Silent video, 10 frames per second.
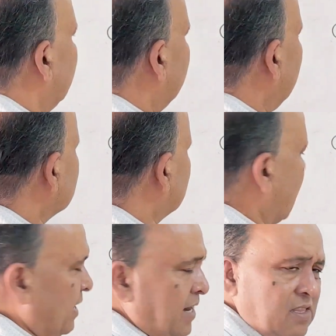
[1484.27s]
Next,
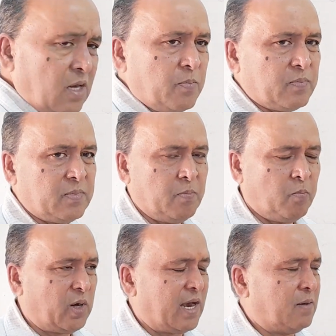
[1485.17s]
another
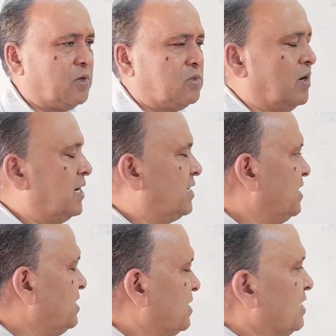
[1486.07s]
important postulate
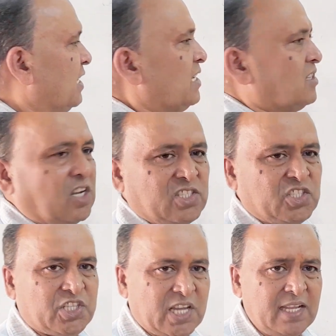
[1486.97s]
is the
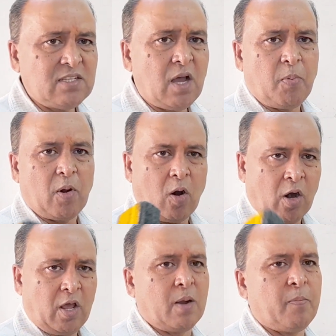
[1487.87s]
change of
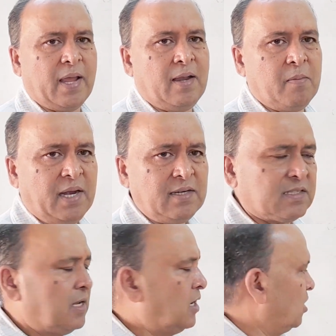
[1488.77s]
order of
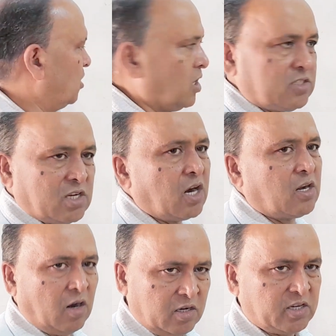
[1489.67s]
elements does
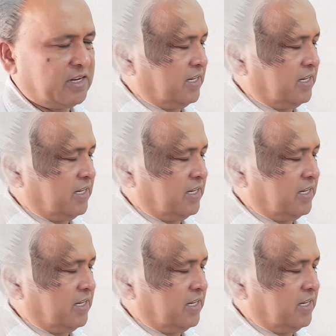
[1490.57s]
not alter